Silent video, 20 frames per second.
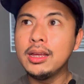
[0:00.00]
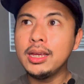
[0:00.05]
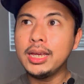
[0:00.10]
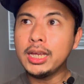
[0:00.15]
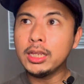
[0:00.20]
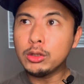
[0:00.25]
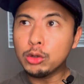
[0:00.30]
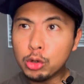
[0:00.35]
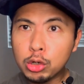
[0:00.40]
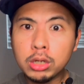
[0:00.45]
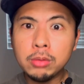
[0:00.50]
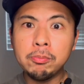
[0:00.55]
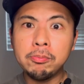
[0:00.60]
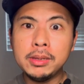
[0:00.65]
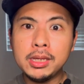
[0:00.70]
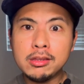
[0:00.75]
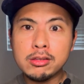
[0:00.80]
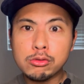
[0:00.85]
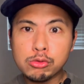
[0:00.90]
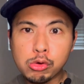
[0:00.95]
it could
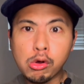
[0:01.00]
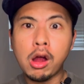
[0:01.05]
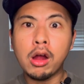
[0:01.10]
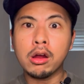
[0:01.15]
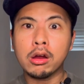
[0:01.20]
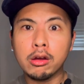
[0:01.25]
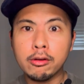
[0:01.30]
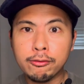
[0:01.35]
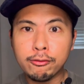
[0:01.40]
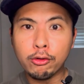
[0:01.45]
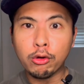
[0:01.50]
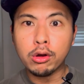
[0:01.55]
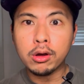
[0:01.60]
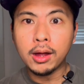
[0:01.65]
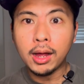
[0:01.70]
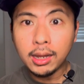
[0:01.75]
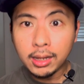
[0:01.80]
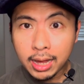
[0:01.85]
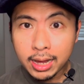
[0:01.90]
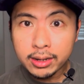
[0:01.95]
be stronger for
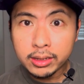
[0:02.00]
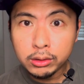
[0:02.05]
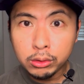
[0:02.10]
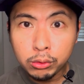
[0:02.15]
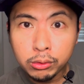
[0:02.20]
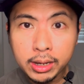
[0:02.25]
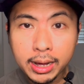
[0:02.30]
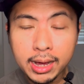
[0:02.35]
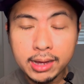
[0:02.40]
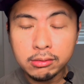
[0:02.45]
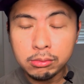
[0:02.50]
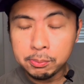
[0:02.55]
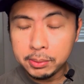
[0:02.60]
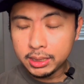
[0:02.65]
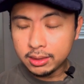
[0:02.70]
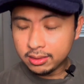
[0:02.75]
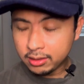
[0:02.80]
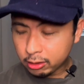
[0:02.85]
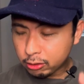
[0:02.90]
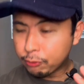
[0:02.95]
a lot of you guys.
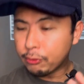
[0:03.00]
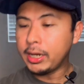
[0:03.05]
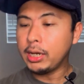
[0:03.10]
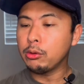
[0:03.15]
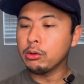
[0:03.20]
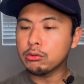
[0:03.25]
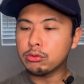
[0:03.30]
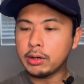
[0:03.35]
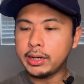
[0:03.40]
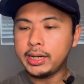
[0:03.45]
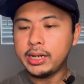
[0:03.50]
But this fragrance right